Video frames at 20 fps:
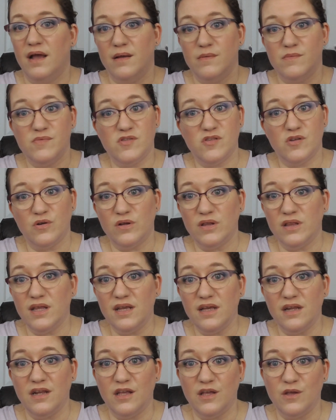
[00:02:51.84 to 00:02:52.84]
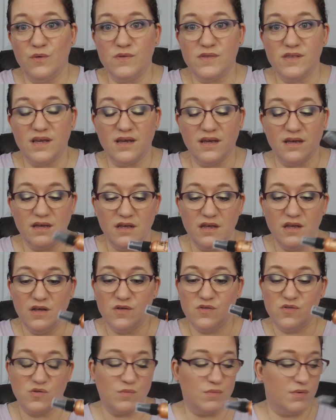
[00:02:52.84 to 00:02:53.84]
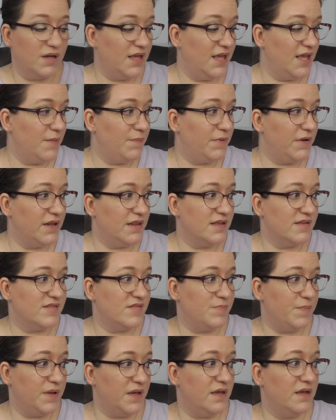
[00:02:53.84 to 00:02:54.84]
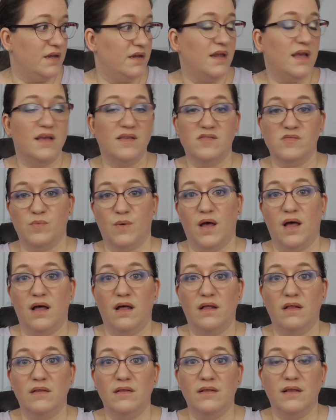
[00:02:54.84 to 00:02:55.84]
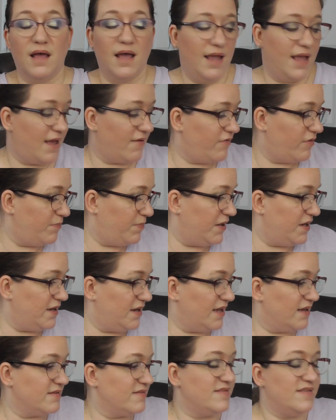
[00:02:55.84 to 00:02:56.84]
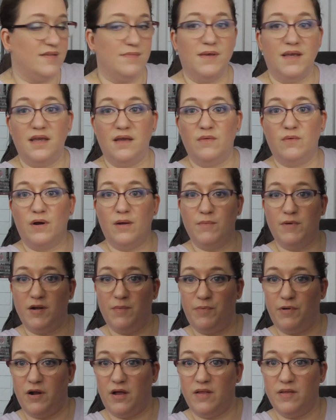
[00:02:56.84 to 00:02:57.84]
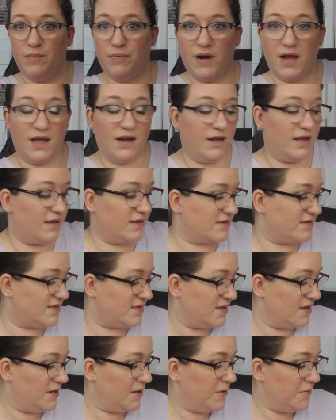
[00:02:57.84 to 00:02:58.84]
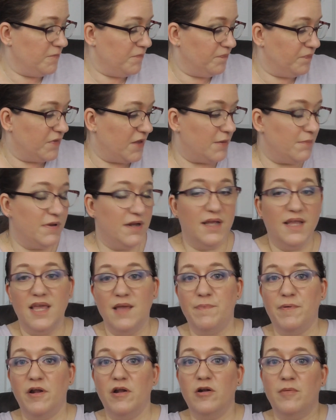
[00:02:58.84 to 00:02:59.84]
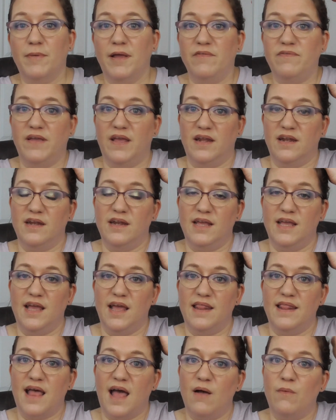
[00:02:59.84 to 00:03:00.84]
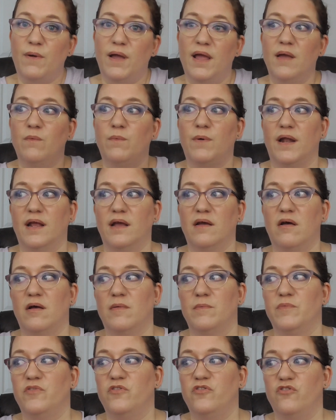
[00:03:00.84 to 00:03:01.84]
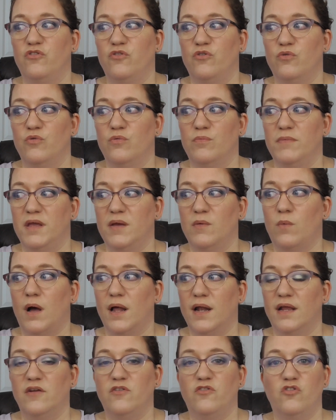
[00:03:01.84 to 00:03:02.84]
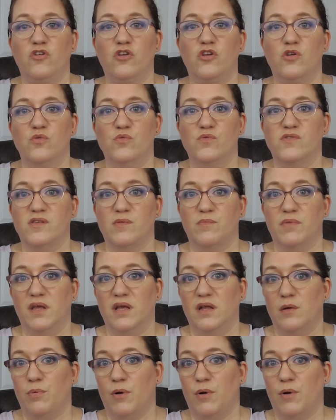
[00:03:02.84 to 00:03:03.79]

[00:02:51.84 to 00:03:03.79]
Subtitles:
I'm certainly going to use it. So I'm going to keep it in this bin as well. I have a bin next to me where I'm going to put all the products. And I'm going to keep it under my vanity, and that way when it comes to me wanting to use something in a